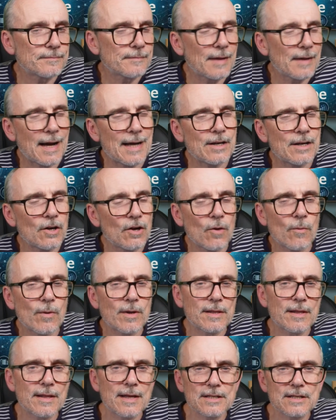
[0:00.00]
I don't know
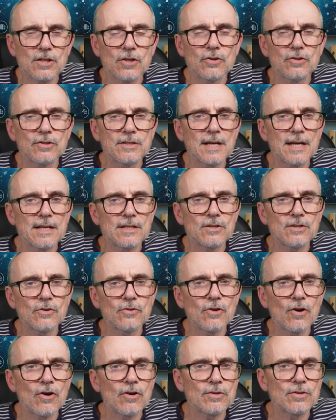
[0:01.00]
whether that's a good test or
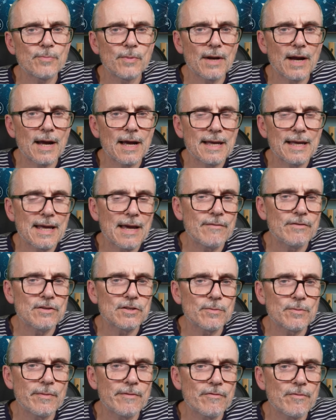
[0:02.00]
not, but I gave it
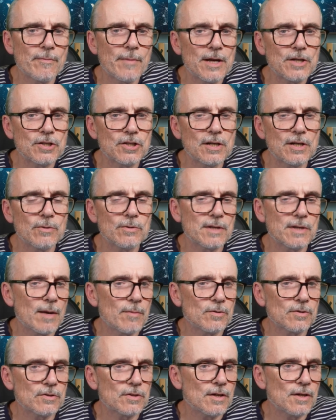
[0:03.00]
some information. It was
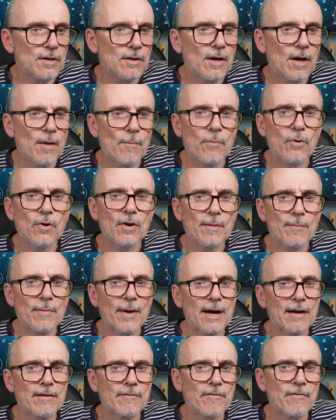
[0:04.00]
able to pull it
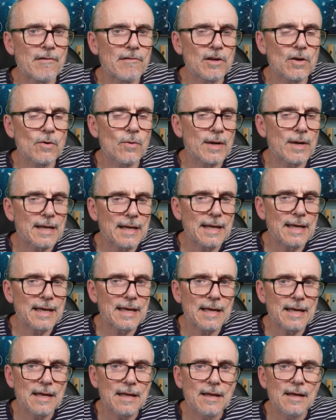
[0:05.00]
back very
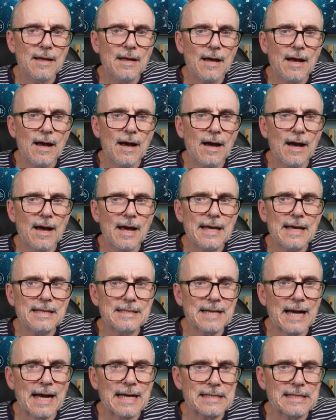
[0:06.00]
quickly.
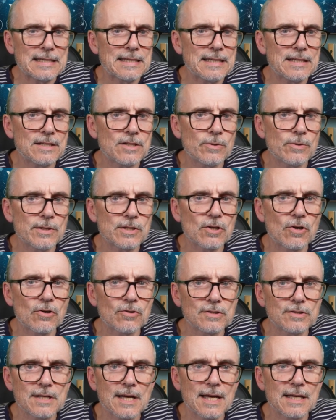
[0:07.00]
It's added it to its
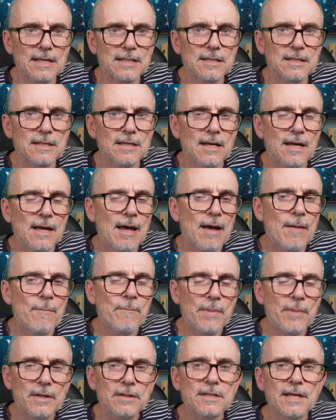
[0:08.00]
context.
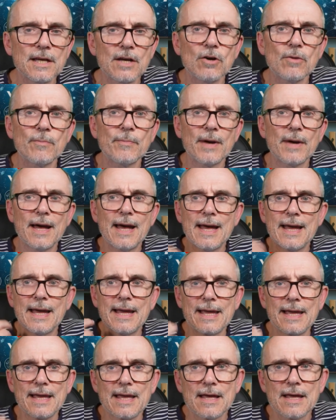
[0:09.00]
Building up
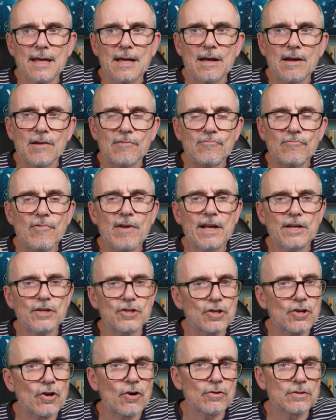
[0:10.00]
a
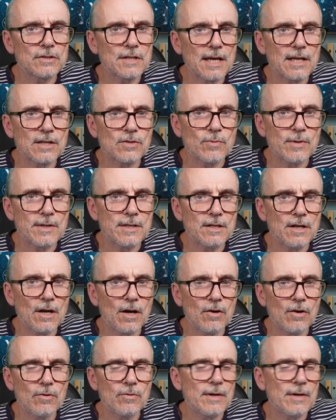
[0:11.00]
rich context
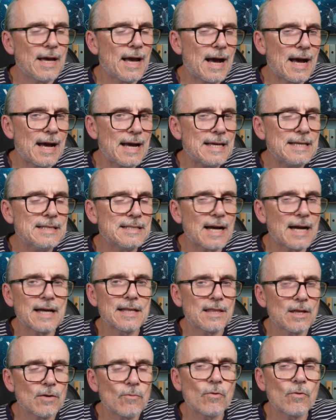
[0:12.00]
window is, I
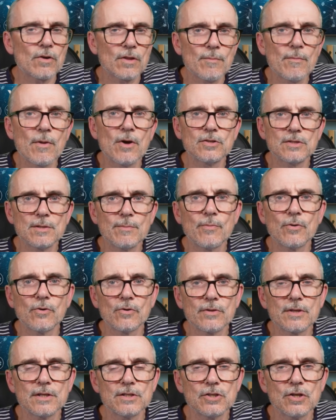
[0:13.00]
think, one of the most
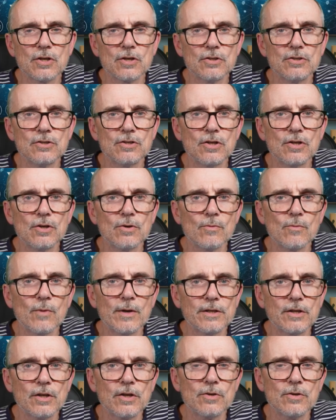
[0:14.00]
important things you can do
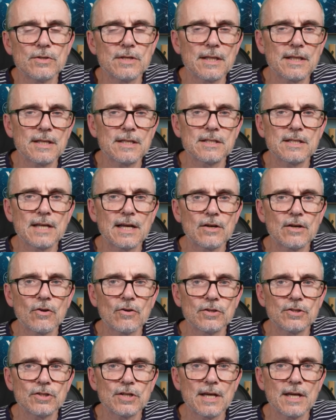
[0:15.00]
when using this
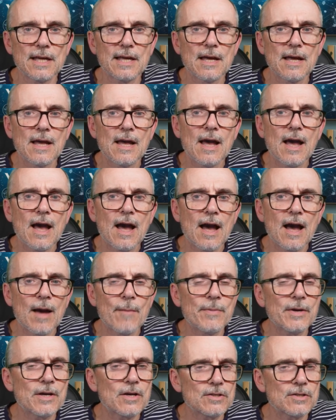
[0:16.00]
technology,
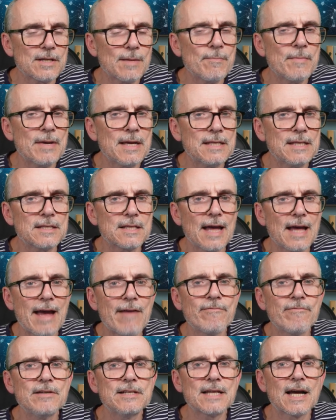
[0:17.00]
because it means that
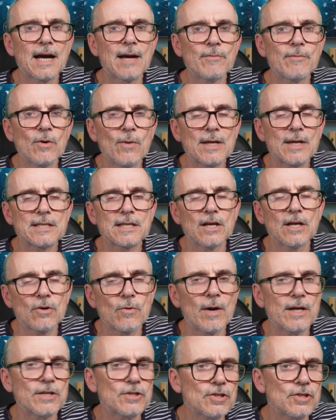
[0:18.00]
every time you ask it a
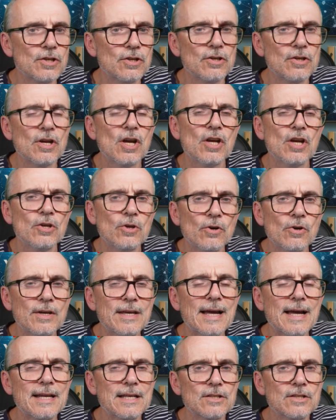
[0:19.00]
question, you're
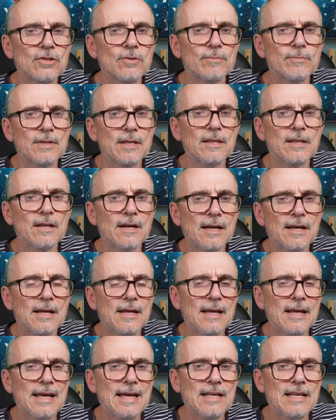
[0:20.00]
getting something that
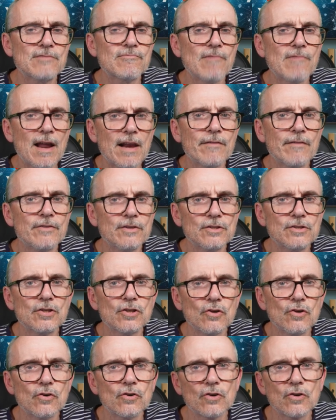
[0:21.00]
is relevant to
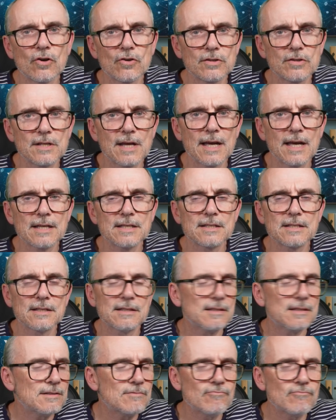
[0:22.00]
your context.
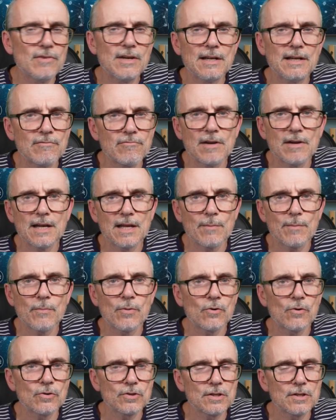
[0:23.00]
It's really, really
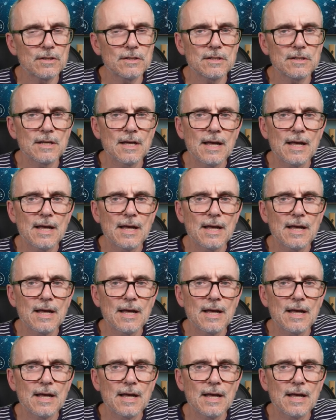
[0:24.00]
important.